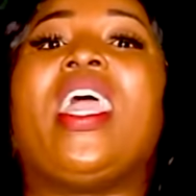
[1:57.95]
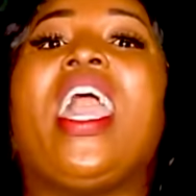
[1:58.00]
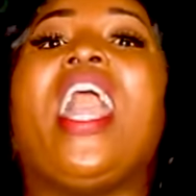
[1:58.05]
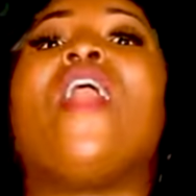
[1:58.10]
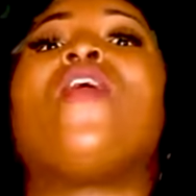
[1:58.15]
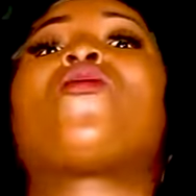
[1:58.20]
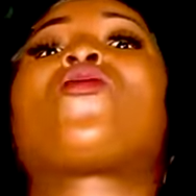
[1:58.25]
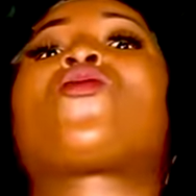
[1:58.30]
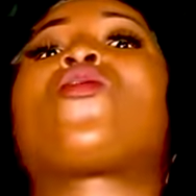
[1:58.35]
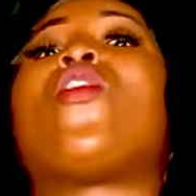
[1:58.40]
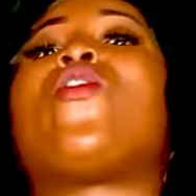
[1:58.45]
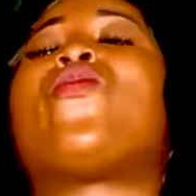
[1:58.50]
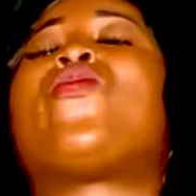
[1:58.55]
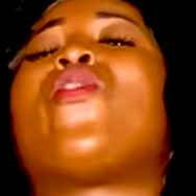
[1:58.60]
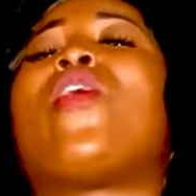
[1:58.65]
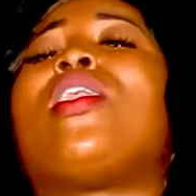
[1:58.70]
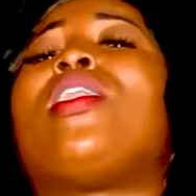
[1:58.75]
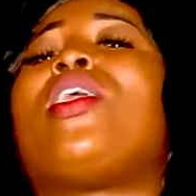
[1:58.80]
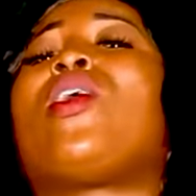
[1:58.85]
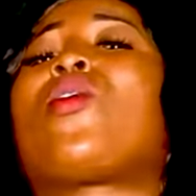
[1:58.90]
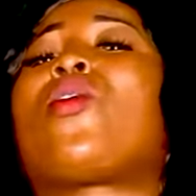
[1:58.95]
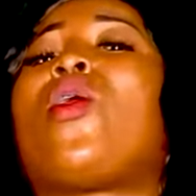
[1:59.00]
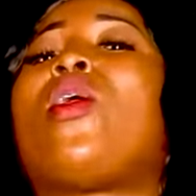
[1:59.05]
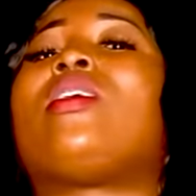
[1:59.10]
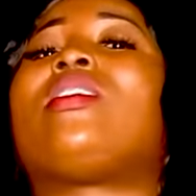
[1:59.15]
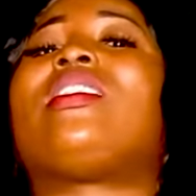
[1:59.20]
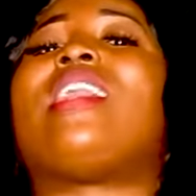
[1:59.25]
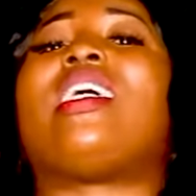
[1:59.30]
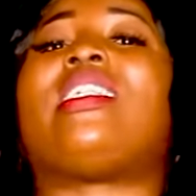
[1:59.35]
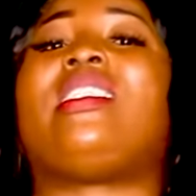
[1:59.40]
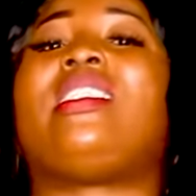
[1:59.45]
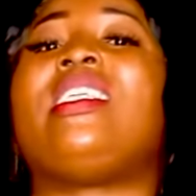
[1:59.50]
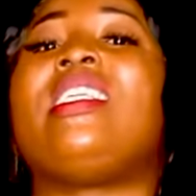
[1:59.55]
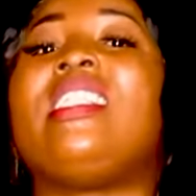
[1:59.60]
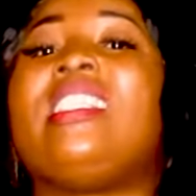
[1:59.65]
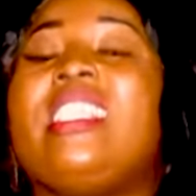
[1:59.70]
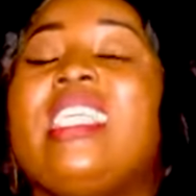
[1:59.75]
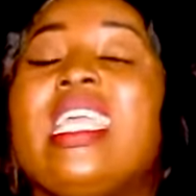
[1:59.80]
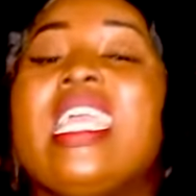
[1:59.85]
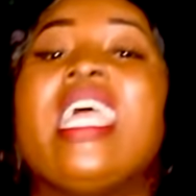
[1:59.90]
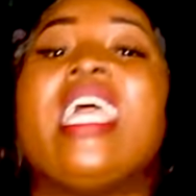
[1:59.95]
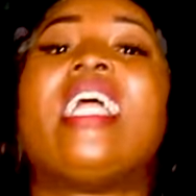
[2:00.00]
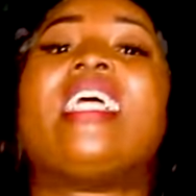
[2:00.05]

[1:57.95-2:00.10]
and crop for the cost na Cindy